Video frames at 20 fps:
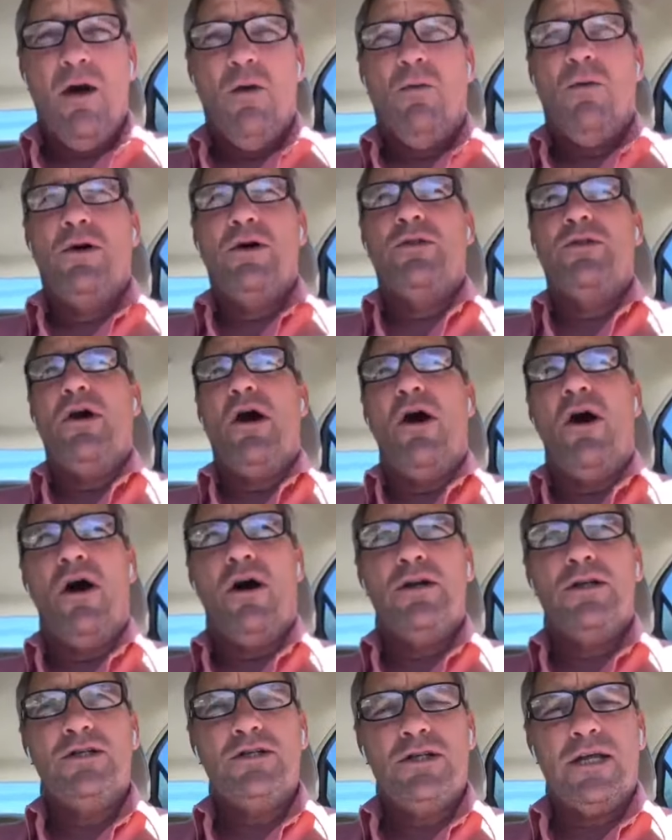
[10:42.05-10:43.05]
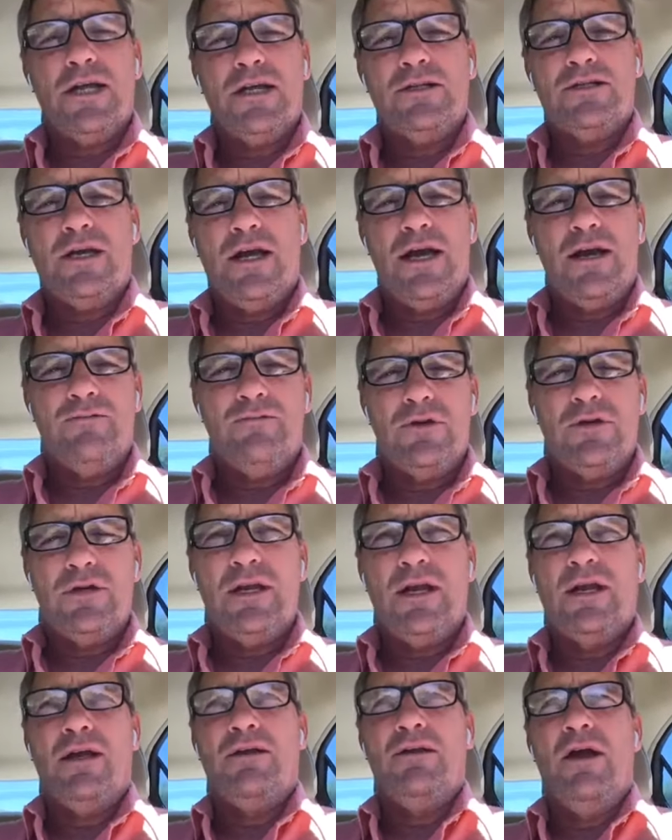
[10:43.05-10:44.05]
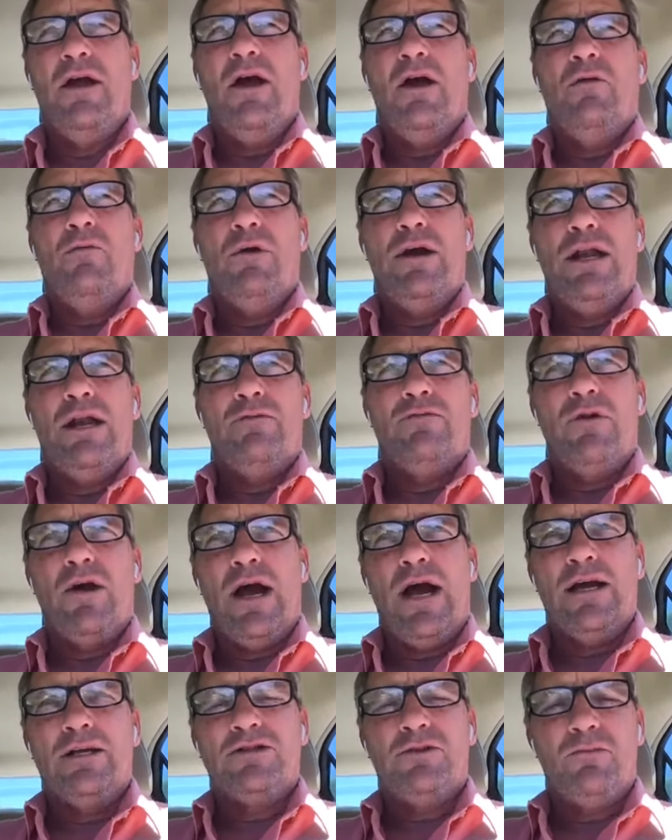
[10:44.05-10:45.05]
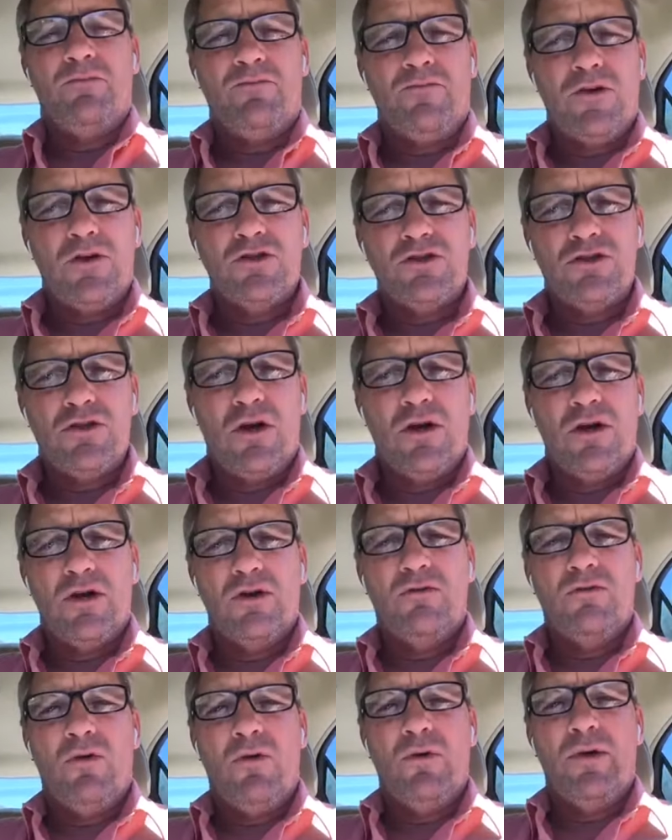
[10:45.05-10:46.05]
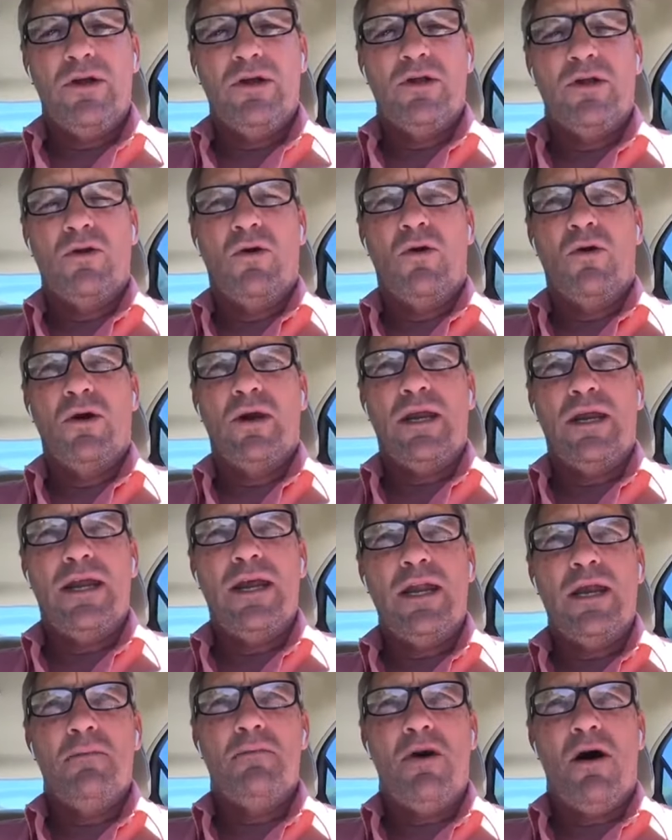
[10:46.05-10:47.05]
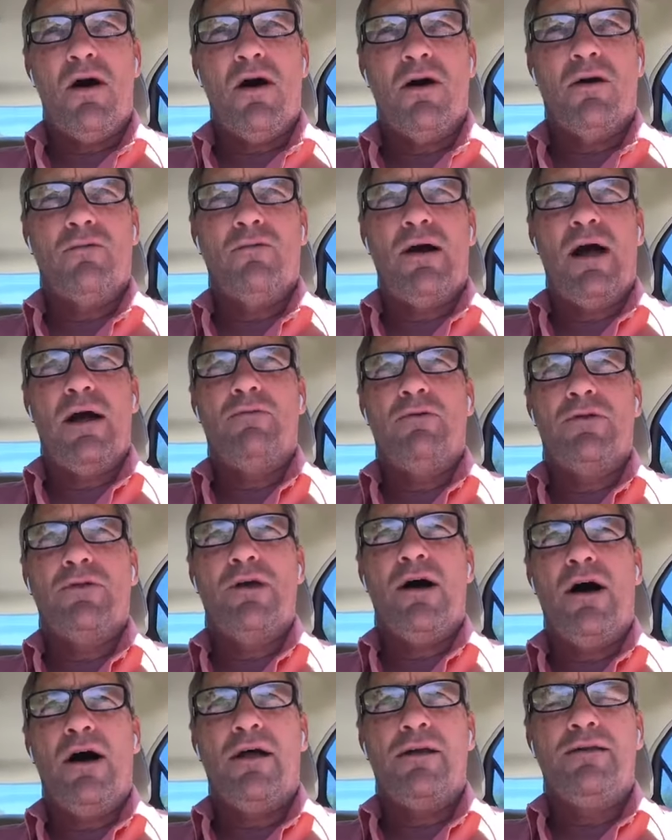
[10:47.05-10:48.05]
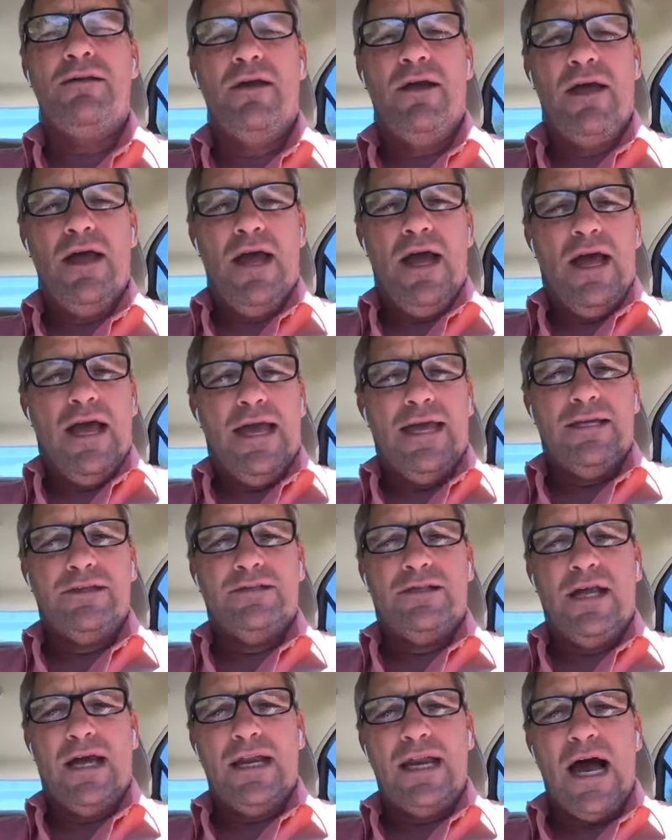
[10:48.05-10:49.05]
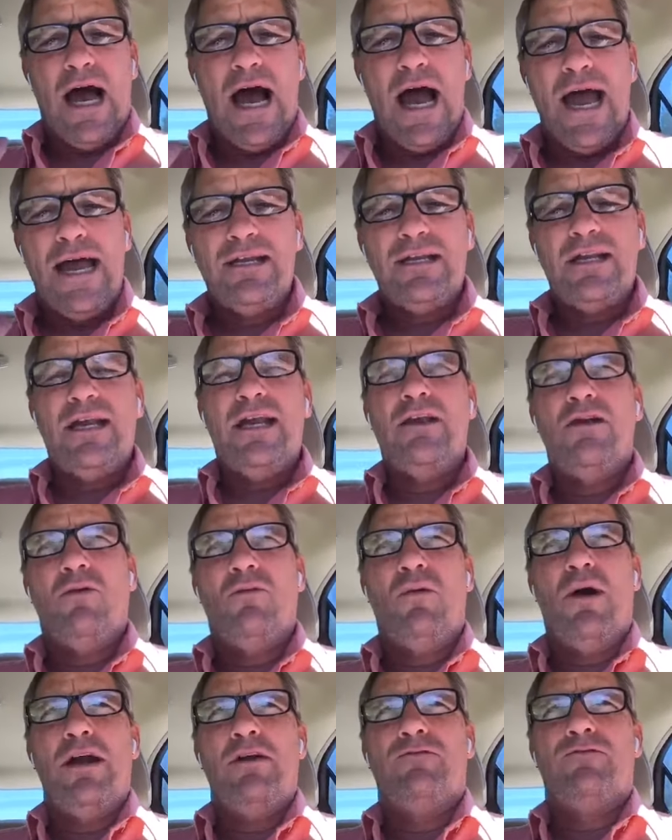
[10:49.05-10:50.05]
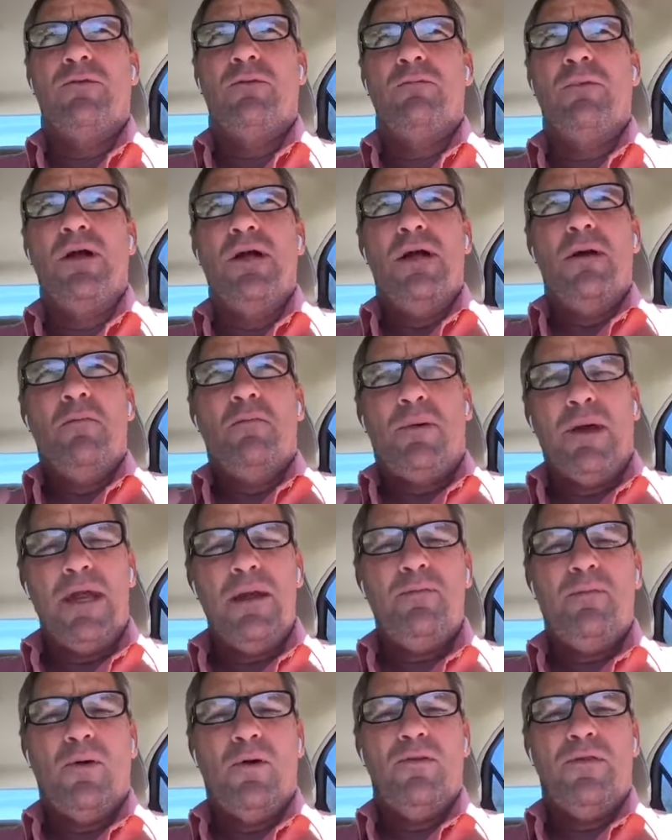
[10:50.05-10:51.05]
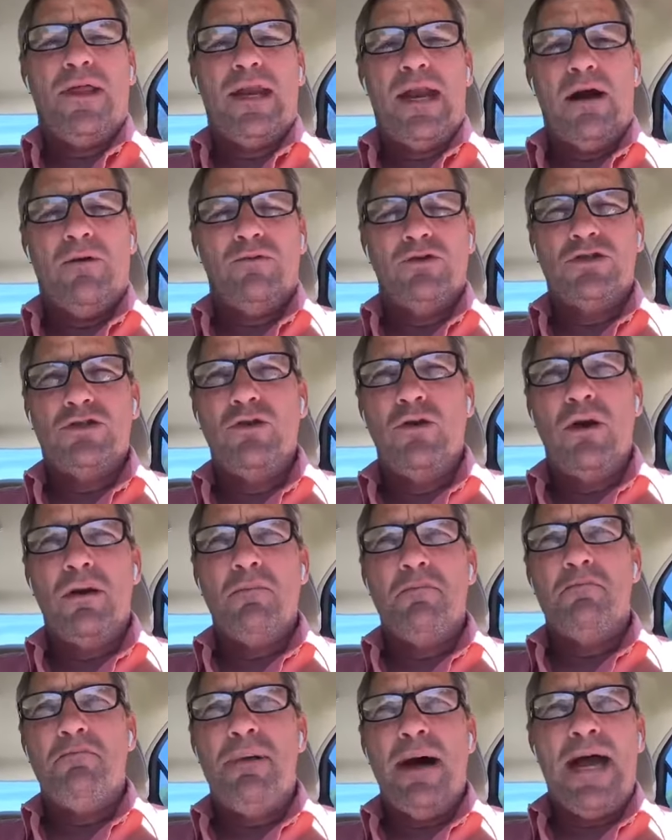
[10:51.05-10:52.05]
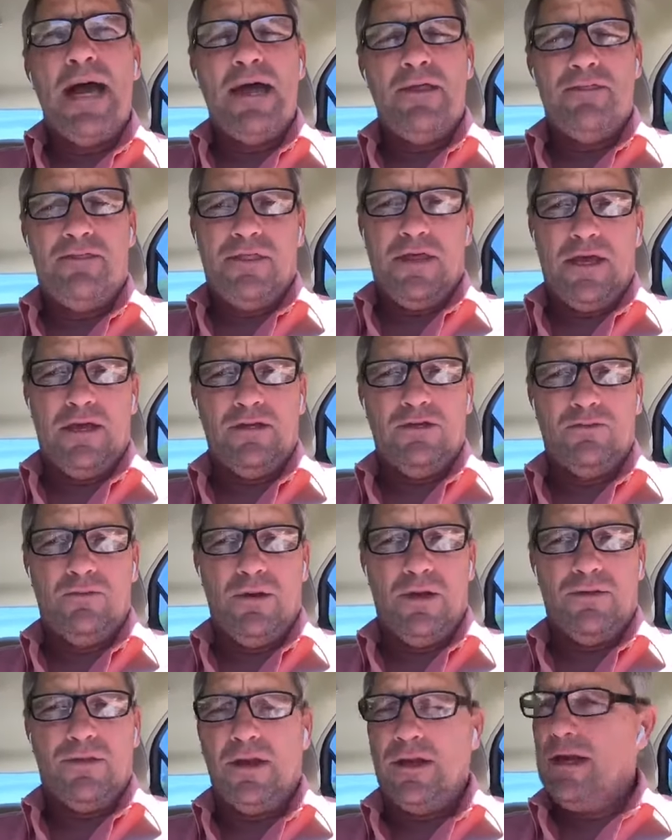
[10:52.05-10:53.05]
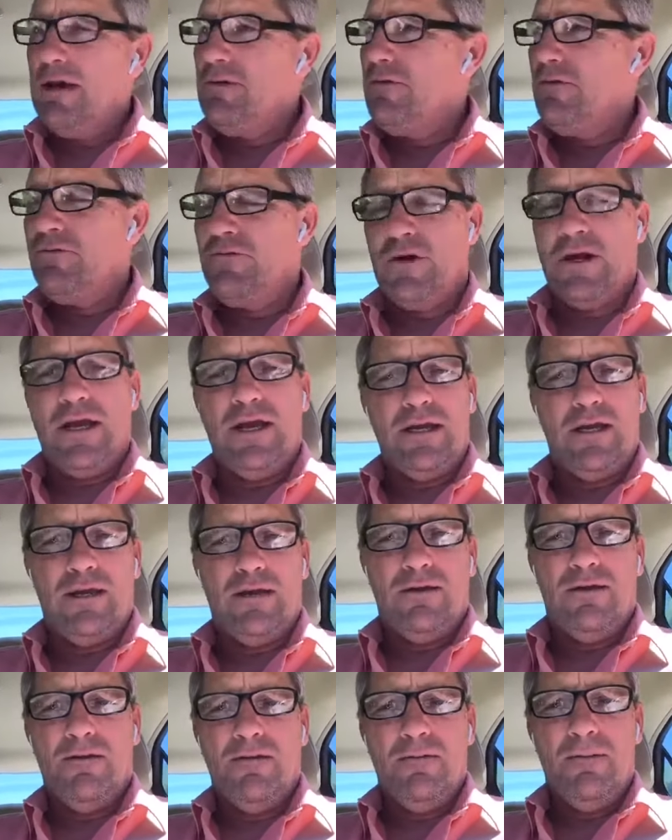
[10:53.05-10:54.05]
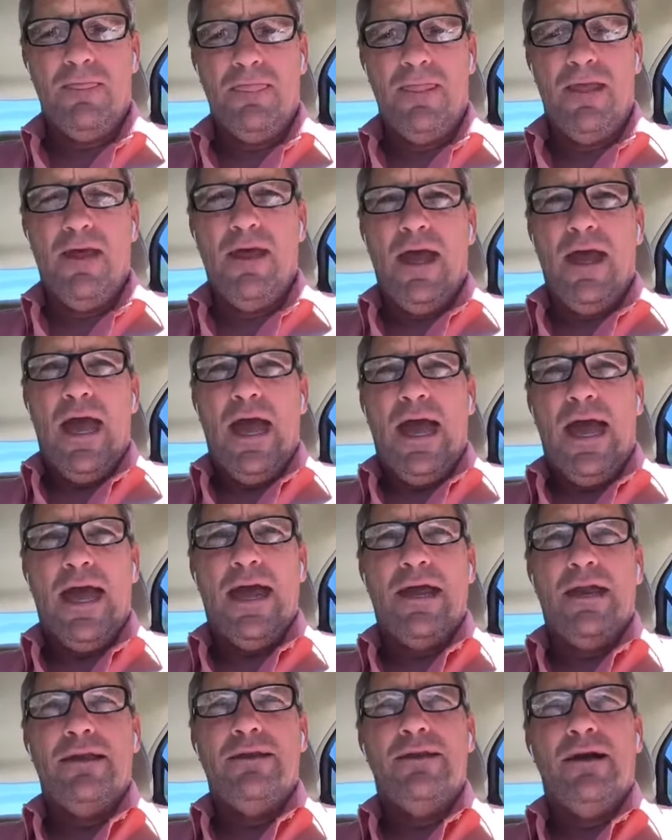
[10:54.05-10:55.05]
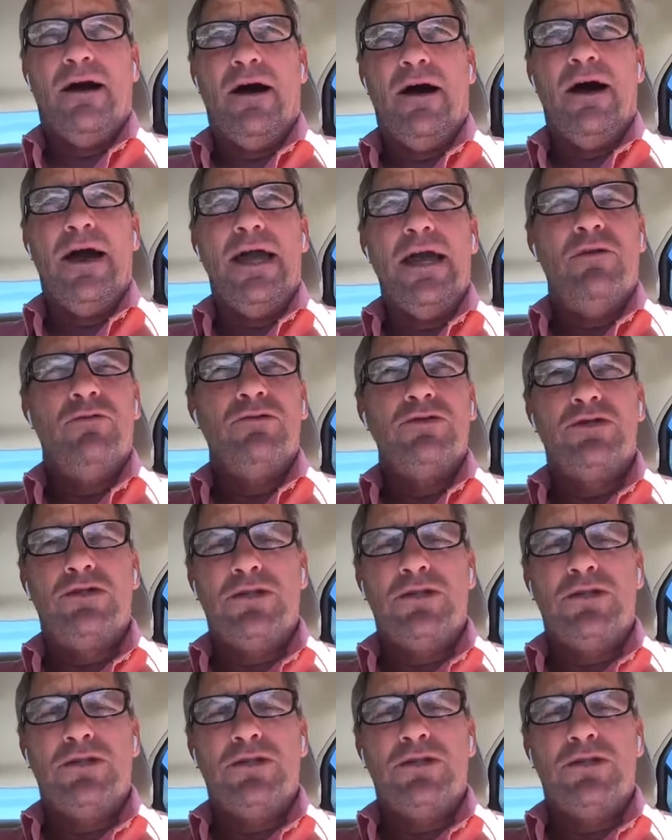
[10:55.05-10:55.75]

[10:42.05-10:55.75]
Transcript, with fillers: One of the hardest things I ever did whenever I first started growing in the Lord and getting my heart right with God is that I had to get away from people that I was doing bad things with. I'll never forget it and uh, it was